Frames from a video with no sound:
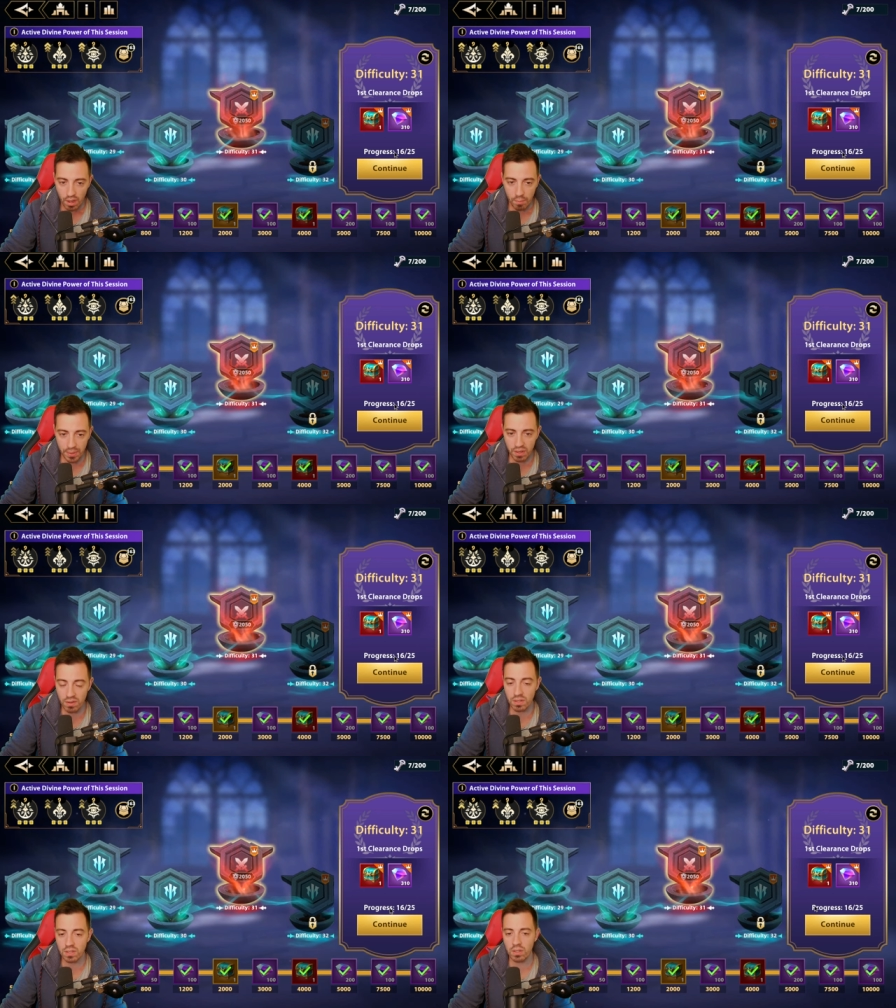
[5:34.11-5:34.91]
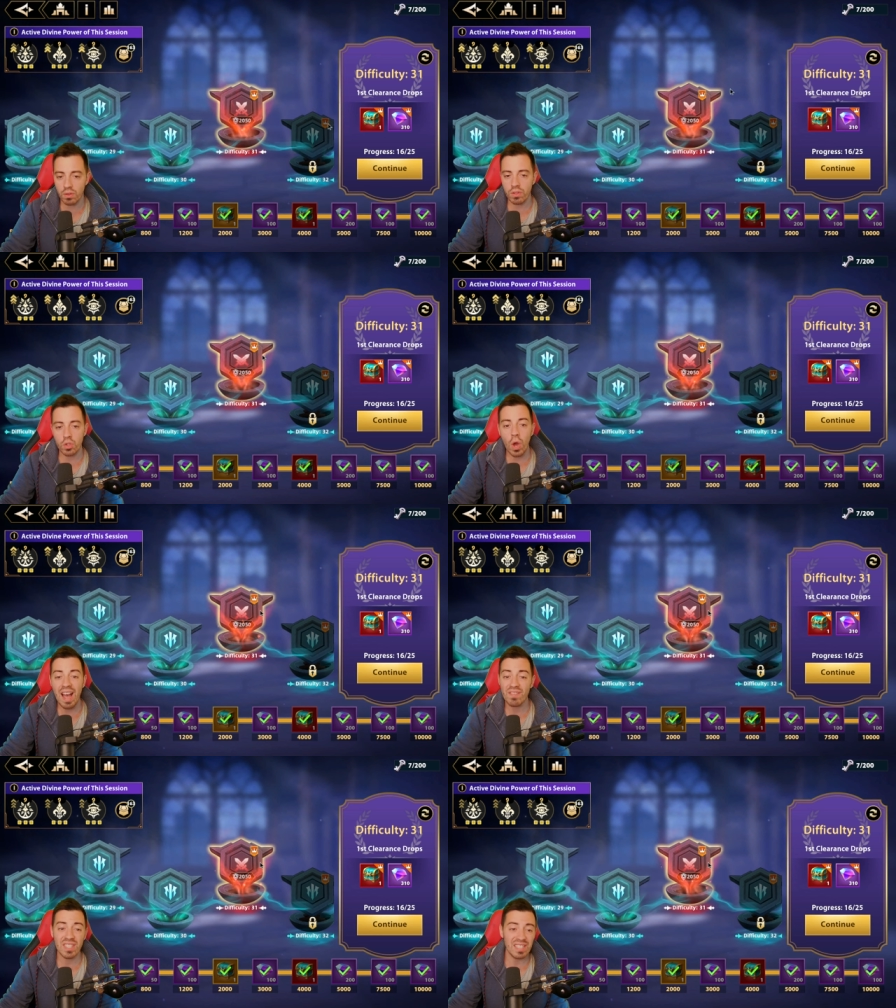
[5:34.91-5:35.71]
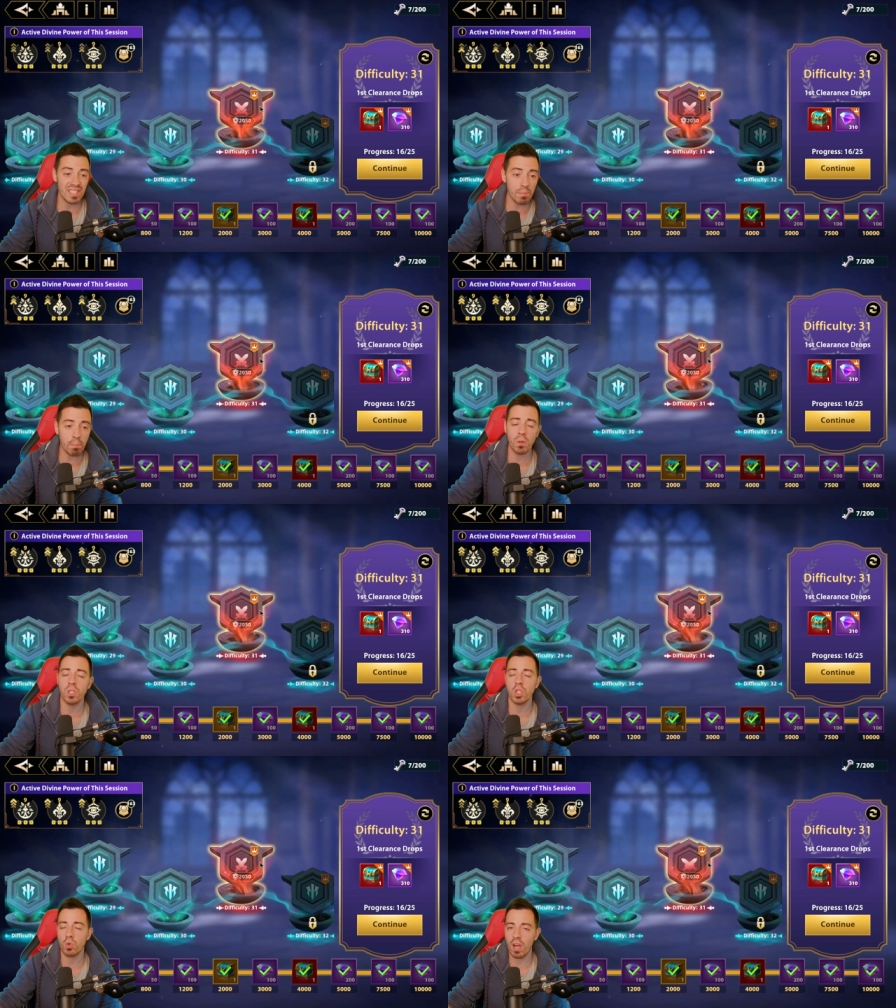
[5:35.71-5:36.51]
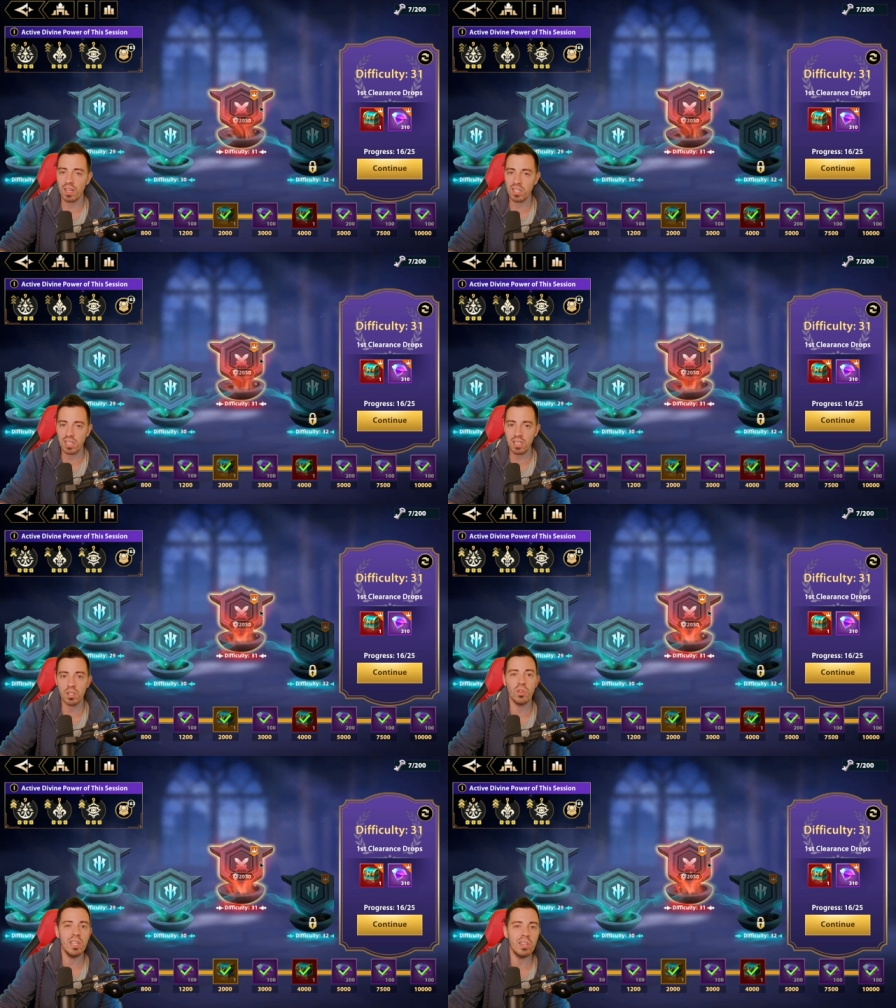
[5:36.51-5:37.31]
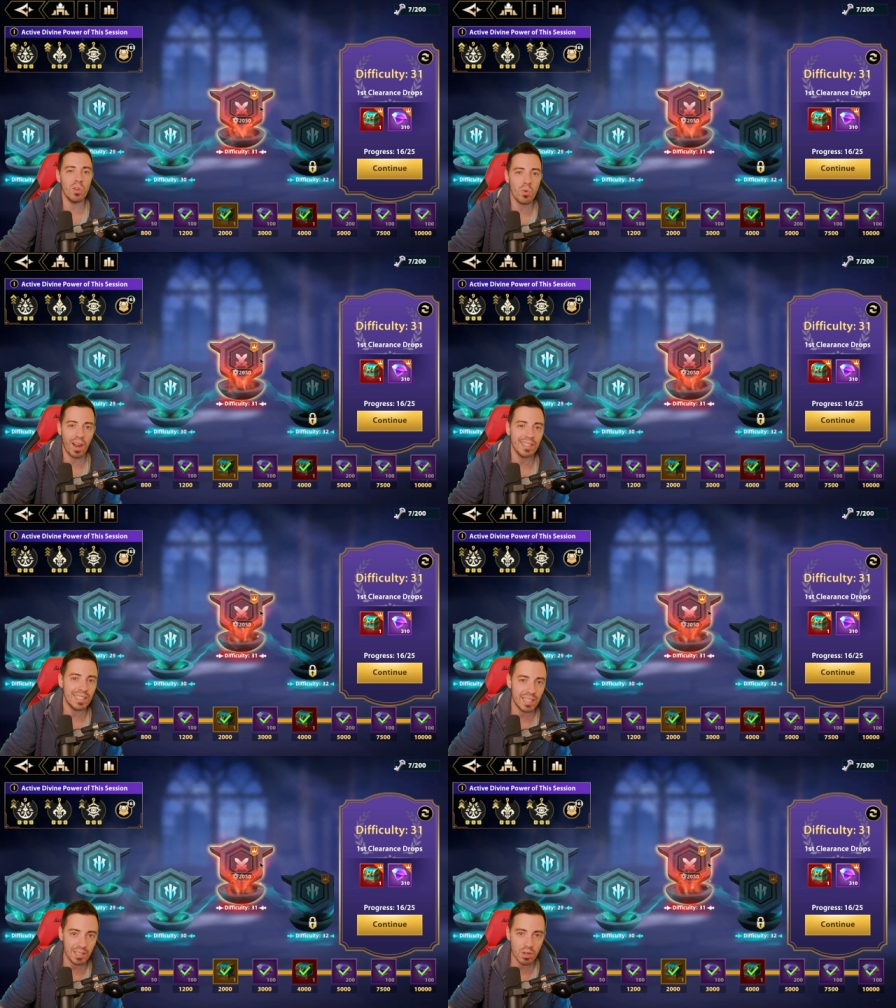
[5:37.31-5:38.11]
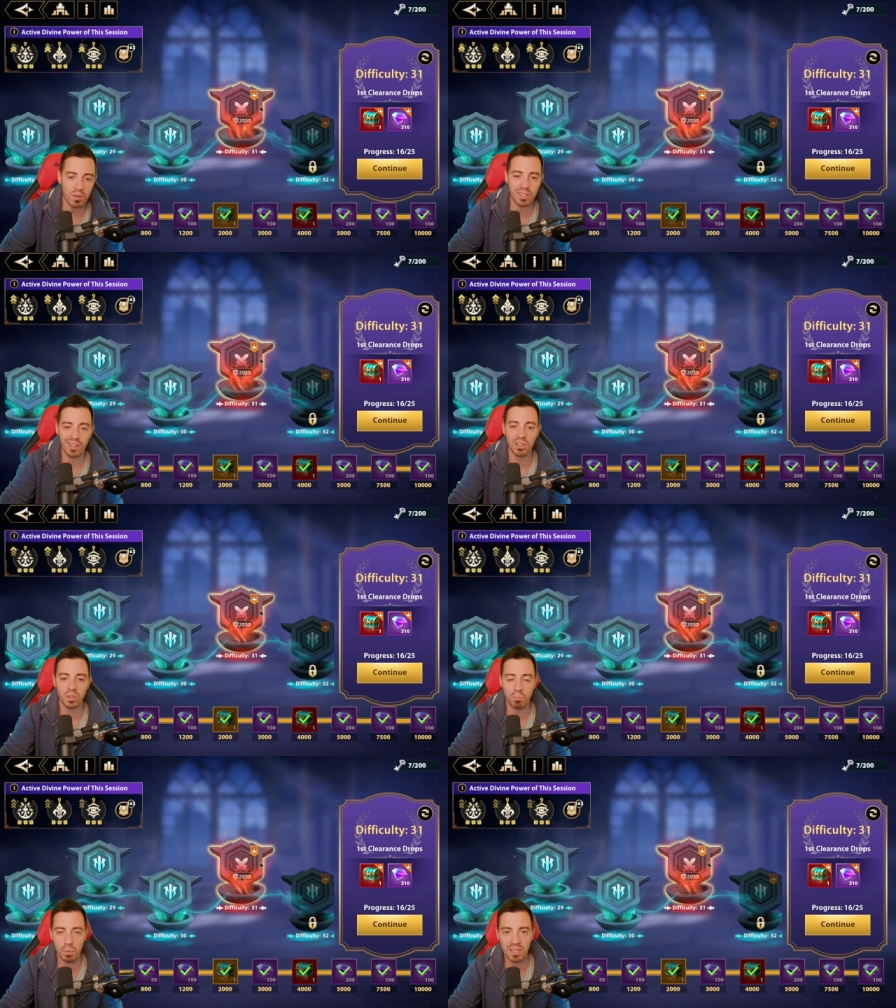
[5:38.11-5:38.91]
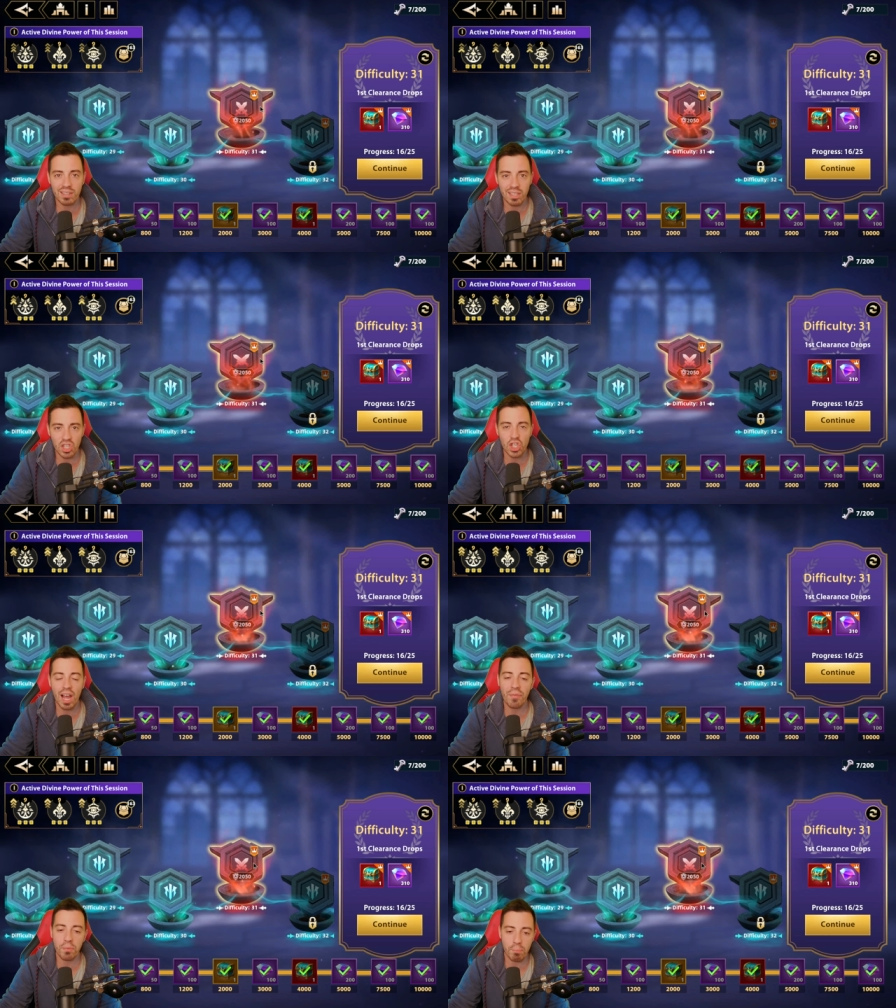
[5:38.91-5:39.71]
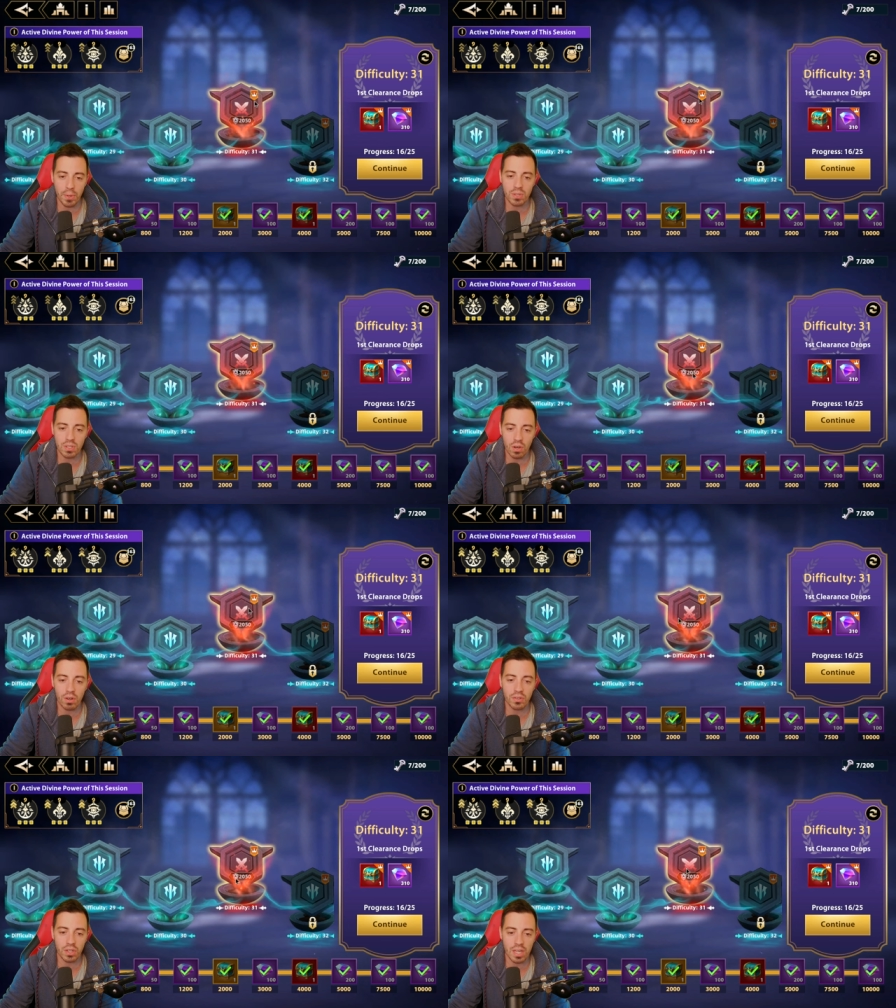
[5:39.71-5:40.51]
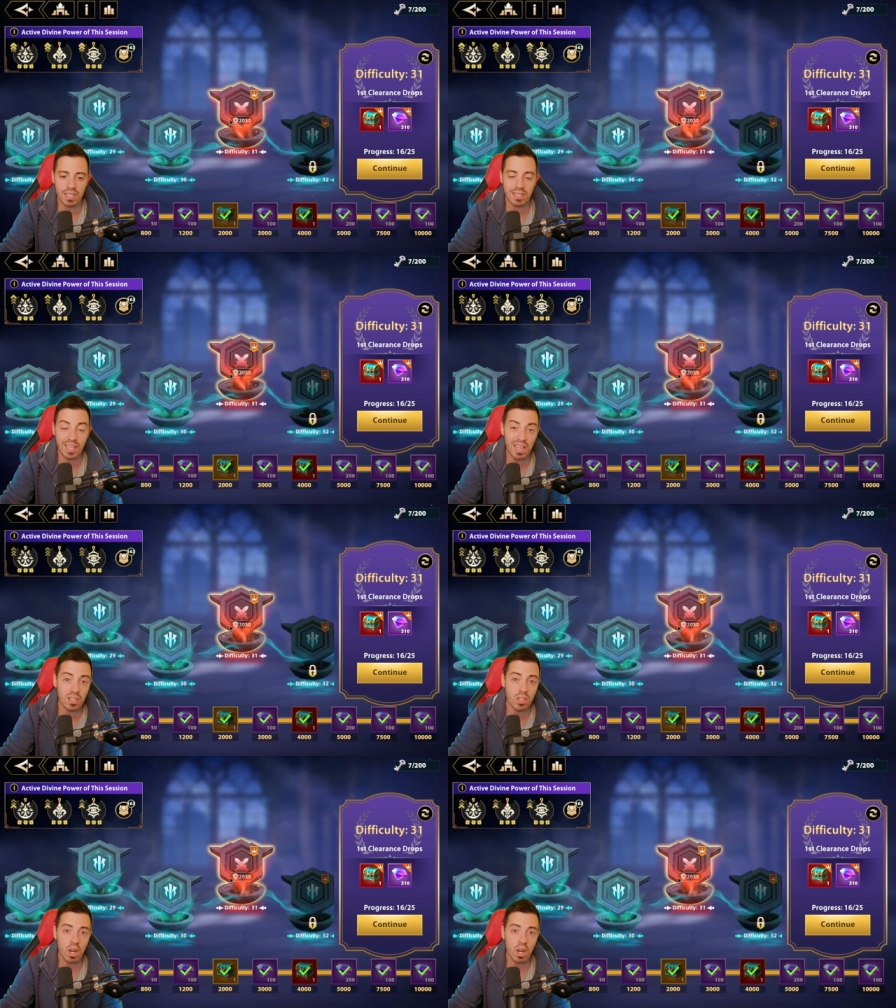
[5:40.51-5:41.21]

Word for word: Because mm, you have a simple strategy, you need the right heroes in order to beat Nedgia, the boss on the last stage,